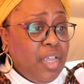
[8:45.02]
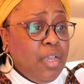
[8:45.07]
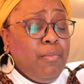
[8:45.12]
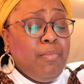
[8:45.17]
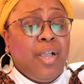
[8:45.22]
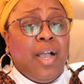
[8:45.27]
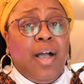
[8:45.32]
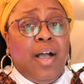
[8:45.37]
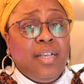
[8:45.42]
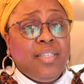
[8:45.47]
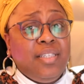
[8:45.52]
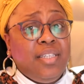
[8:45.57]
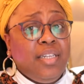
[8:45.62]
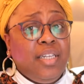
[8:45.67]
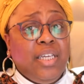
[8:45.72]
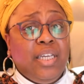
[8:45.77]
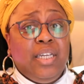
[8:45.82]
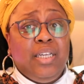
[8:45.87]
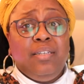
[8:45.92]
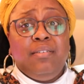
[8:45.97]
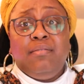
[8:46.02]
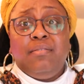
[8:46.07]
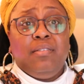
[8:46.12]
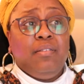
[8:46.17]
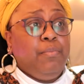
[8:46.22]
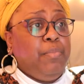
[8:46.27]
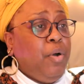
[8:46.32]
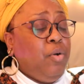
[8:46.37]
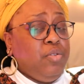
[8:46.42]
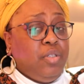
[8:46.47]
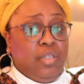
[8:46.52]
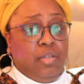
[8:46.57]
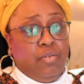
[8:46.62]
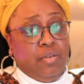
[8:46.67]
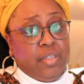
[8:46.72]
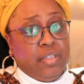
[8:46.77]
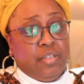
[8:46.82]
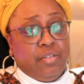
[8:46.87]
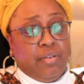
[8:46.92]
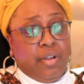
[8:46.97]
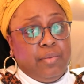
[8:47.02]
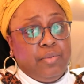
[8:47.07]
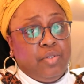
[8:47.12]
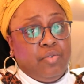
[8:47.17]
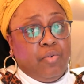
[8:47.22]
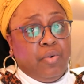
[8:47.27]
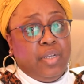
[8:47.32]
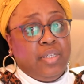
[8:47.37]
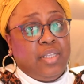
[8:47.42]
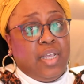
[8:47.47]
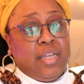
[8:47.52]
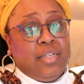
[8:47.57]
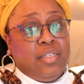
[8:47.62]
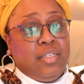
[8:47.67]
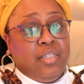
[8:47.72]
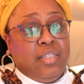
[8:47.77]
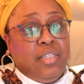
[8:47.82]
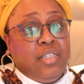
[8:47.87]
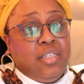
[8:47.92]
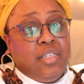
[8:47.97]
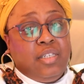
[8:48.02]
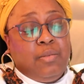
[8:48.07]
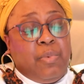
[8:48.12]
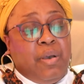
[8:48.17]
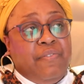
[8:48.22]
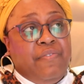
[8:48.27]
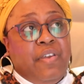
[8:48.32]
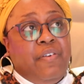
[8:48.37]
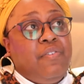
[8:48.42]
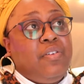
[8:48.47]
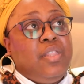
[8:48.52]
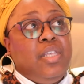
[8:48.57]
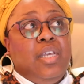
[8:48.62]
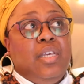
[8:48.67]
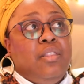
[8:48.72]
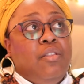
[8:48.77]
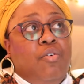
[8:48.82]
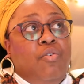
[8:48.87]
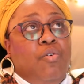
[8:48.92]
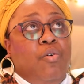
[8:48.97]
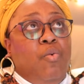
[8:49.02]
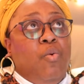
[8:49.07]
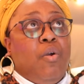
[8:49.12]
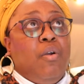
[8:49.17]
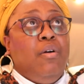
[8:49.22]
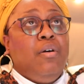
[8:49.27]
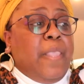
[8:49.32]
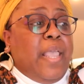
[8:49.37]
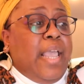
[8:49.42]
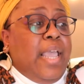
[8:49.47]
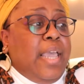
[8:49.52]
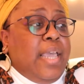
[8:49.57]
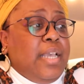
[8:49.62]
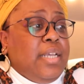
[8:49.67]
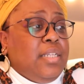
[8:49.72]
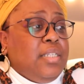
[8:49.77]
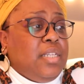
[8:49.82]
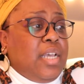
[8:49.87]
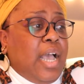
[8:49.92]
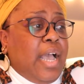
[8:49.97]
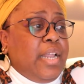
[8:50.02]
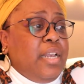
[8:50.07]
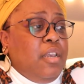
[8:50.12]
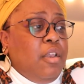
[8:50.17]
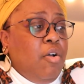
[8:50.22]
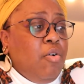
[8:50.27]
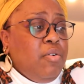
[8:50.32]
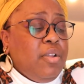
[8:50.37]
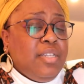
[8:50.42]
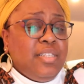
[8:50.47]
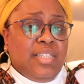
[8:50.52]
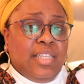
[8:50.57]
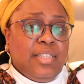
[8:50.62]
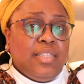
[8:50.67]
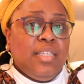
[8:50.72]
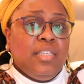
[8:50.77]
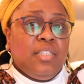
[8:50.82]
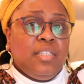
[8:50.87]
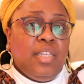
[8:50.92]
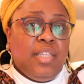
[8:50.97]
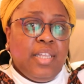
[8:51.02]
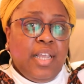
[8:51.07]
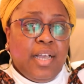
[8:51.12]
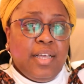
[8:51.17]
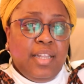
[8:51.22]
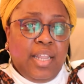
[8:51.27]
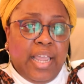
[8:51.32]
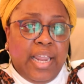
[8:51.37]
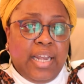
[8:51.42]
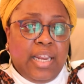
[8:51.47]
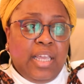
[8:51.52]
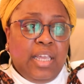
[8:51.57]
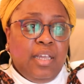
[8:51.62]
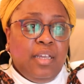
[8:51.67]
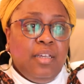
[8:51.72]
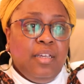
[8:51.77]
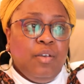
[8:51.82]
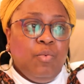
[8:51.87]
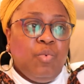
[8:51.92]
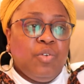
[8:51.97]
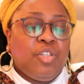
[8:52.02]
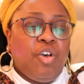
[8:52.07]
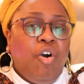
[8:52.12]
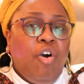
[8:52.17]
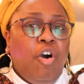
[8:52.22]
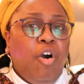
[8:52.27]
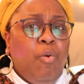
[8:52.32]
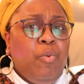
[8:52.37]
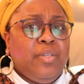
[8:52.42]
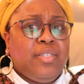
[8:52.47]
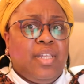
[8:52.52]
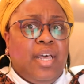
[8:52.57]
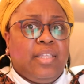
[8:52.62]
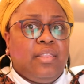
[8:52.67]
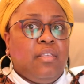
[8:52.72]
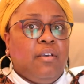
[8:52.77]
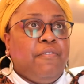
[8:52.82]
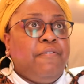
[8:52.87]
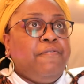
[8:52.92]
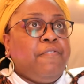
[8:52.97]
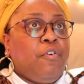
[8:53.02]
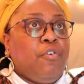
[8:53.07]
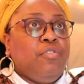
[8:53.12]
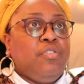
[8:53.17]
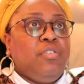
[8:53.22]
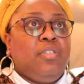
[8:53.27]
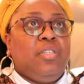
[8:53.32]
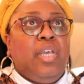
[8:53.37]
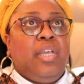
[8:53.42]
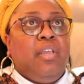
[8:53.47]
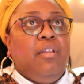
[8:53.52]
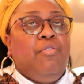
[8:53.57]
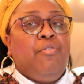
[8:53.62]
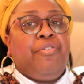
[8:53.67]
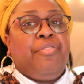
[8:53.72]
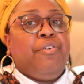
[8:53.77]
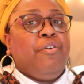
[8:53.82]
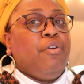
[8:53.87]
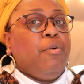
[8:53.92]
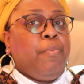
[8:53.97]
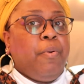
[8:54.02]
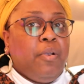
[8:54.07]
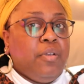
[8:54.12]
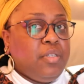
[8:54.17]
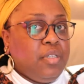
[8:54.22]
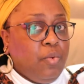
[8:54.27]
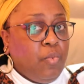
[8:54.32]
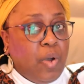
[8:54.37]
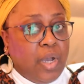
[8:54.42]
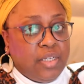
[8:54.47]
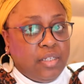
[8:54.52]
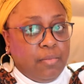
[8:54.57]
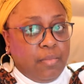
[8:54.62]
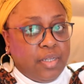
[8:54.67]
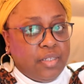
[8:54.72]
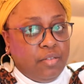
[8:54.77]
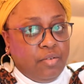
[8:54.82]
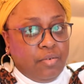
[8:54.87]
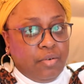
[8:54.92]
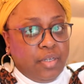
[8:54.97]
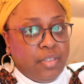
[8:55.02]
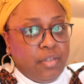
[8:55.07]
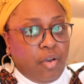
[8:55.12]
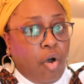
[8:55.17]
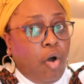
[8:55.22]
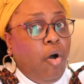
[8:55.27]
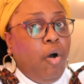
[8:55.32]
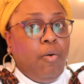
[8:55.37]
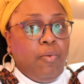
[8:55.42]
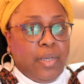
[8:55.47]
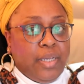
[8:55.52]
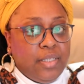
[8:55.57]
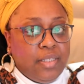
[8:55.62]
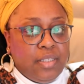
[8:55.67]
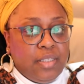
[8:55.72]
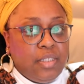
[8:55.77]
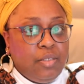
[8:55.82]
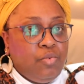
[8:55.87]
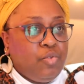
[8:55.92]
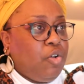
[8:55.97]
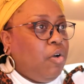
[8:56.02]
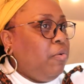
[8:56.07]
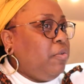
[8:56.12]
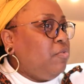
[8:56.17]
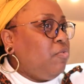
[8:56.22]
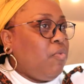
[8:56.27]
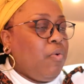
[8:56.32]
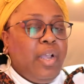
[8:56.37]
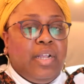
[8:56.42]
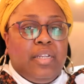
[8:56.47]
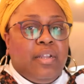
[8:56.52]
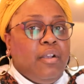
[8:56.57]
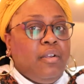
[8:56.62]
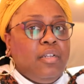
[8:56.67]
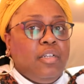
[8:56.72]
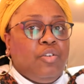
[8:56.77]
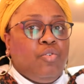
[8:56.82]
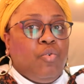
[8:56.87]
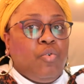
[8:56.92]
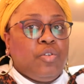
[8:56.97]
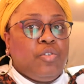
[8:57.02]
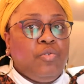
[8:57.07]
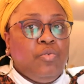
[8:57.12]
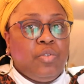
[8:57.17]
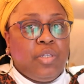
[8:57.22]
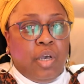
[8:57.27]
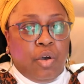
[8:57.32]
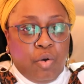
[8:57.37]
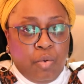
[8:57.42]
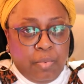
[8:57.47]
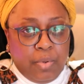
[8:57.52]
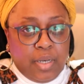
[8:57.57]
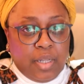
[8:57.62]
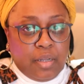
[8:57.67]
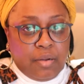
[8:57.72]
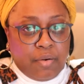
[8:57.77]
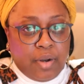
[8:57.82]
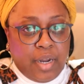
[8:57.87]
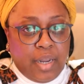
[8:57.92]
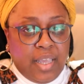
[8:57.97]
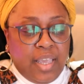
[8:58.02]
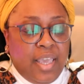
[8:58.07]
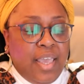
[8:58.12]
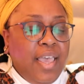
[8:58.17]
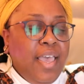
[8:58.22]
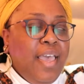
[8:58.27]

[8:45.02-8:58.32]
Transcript: I'm constantly posting on Instagram stories. It's just my favorite thing in the whole world. And I noticed that this young lady was always like the first, second, or third person watching my stories. Always. She was always right there at the door as soon as I opened it, right?